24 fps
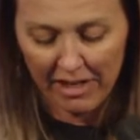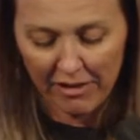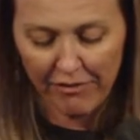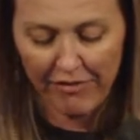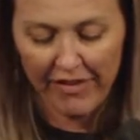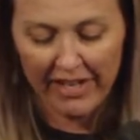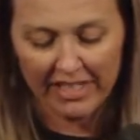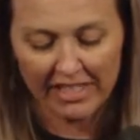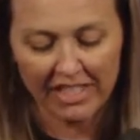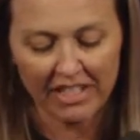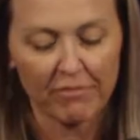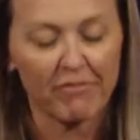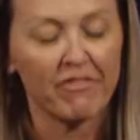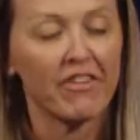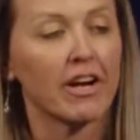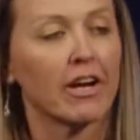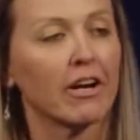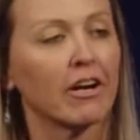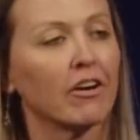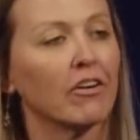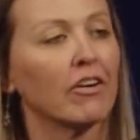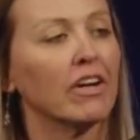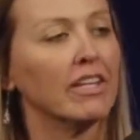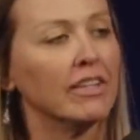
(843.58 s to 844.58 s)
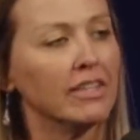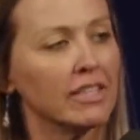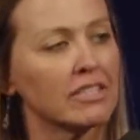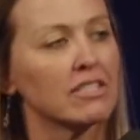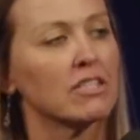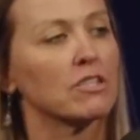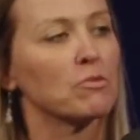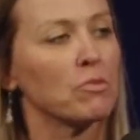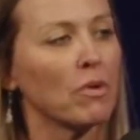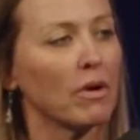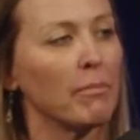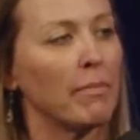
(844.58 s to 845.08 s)
affected Pharaoh, and this
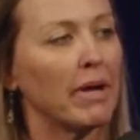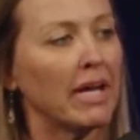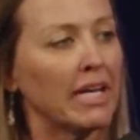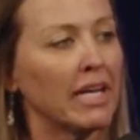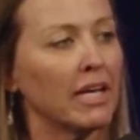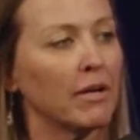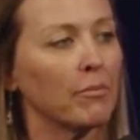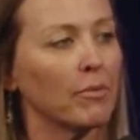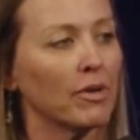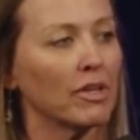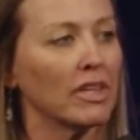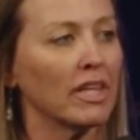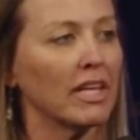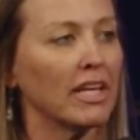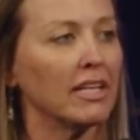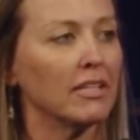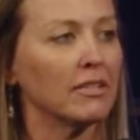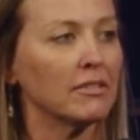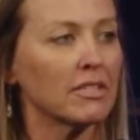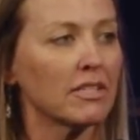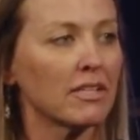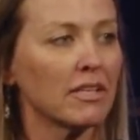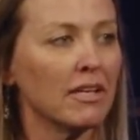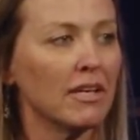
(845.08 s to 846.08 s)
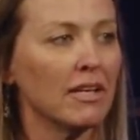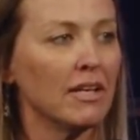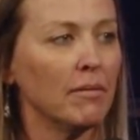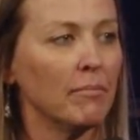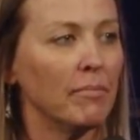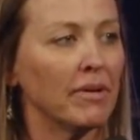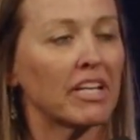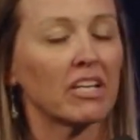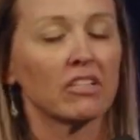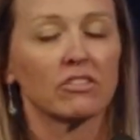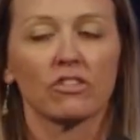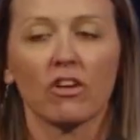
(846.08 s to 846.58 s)
is what made him relent,
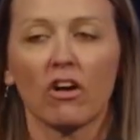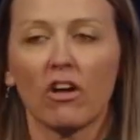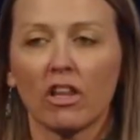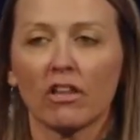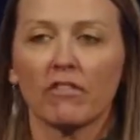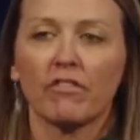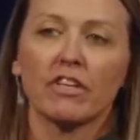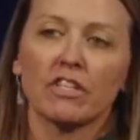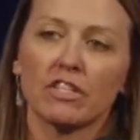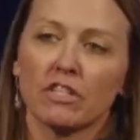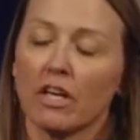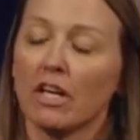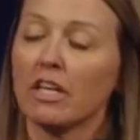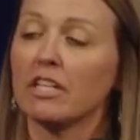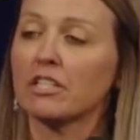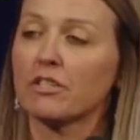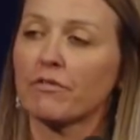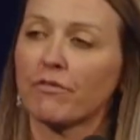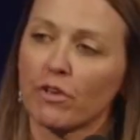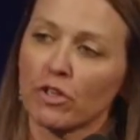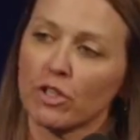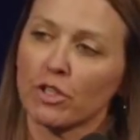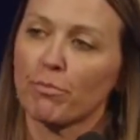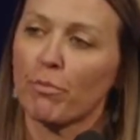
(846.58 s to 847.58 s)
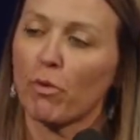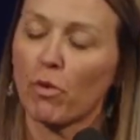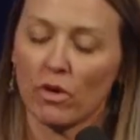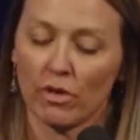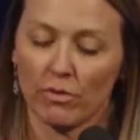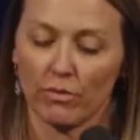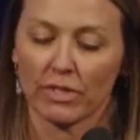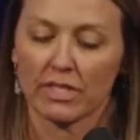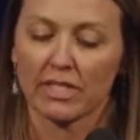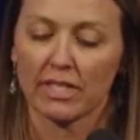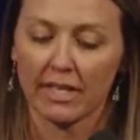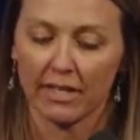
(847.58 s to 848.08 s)
because all of his firstborn
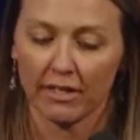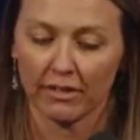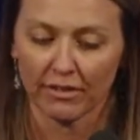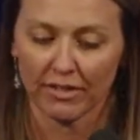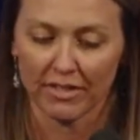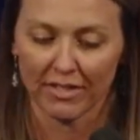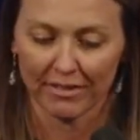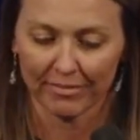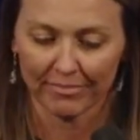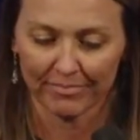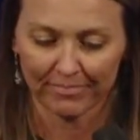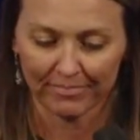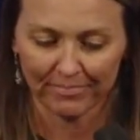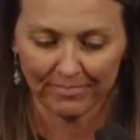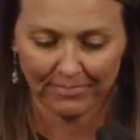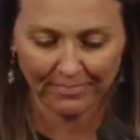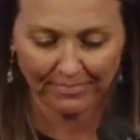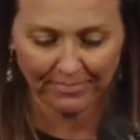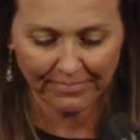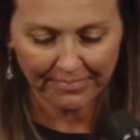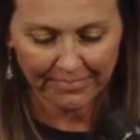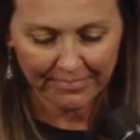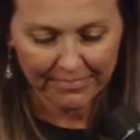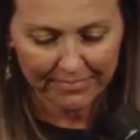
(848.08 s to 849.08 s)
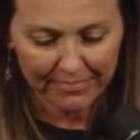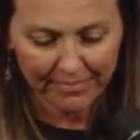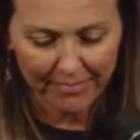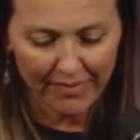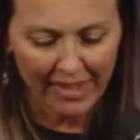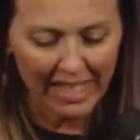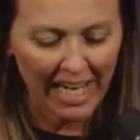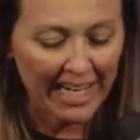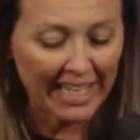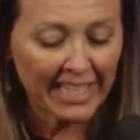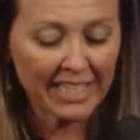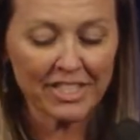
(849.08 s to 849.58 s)
was killed.
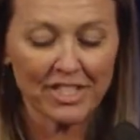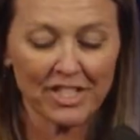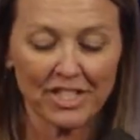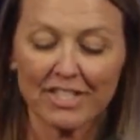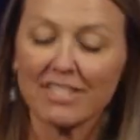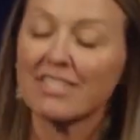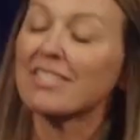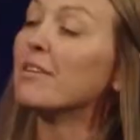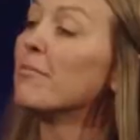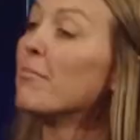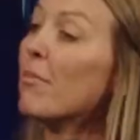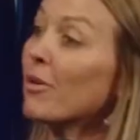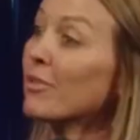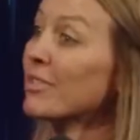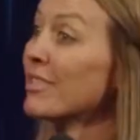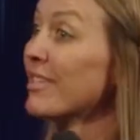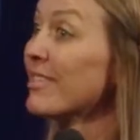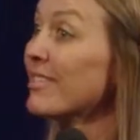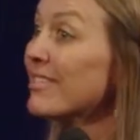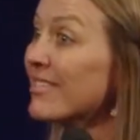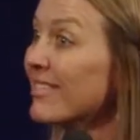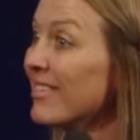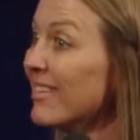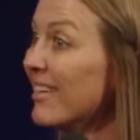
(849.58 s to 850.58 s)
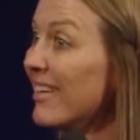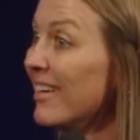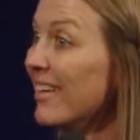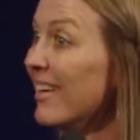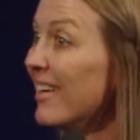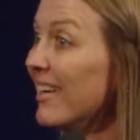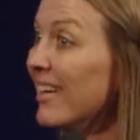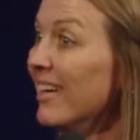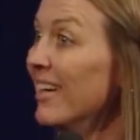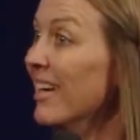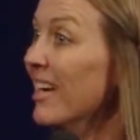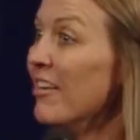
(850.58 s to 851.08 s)
I can just see Moses.
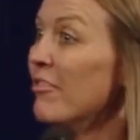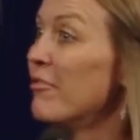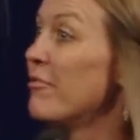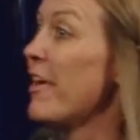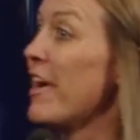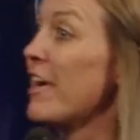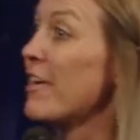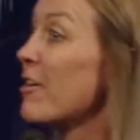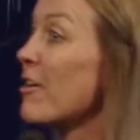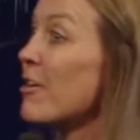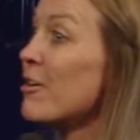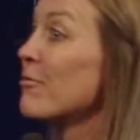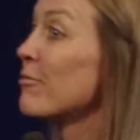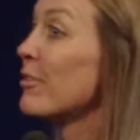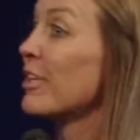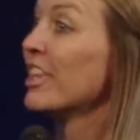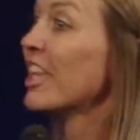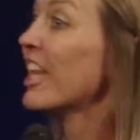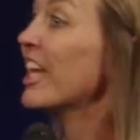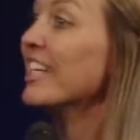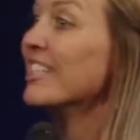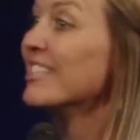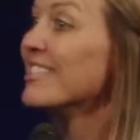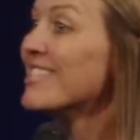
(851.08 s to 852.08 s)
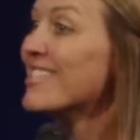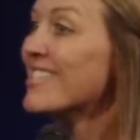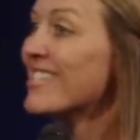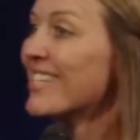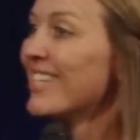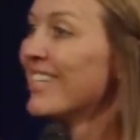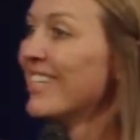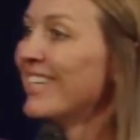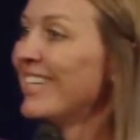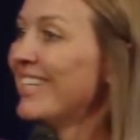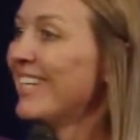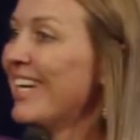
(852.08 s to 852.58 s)
Pharaoh
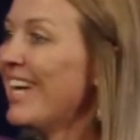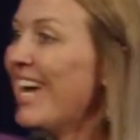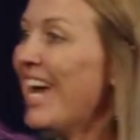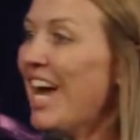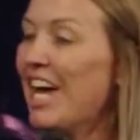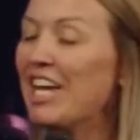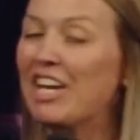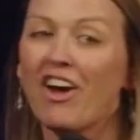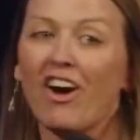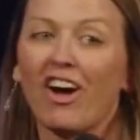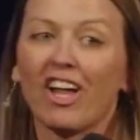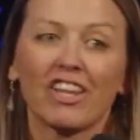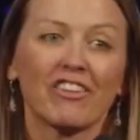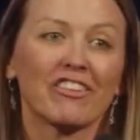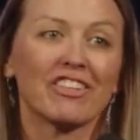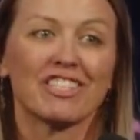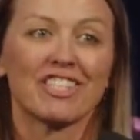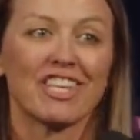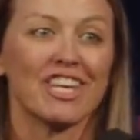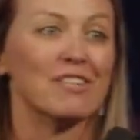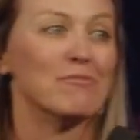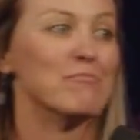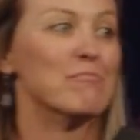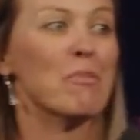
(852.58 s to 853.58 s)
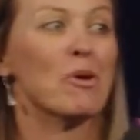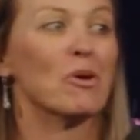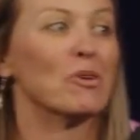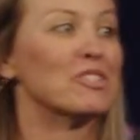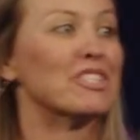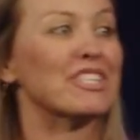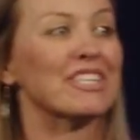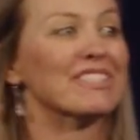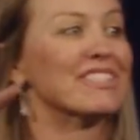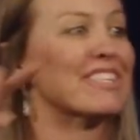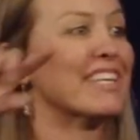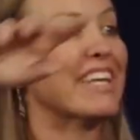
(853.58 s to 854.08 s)
relents, and all of a sudden,
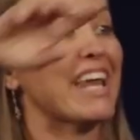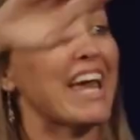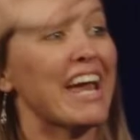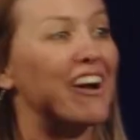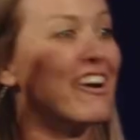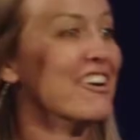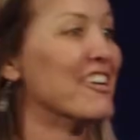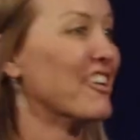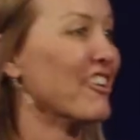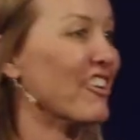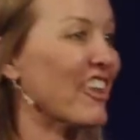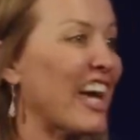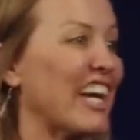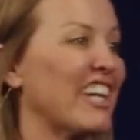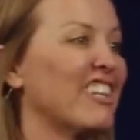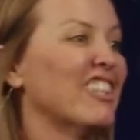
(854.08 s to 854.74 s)
Moses and Aaron are like,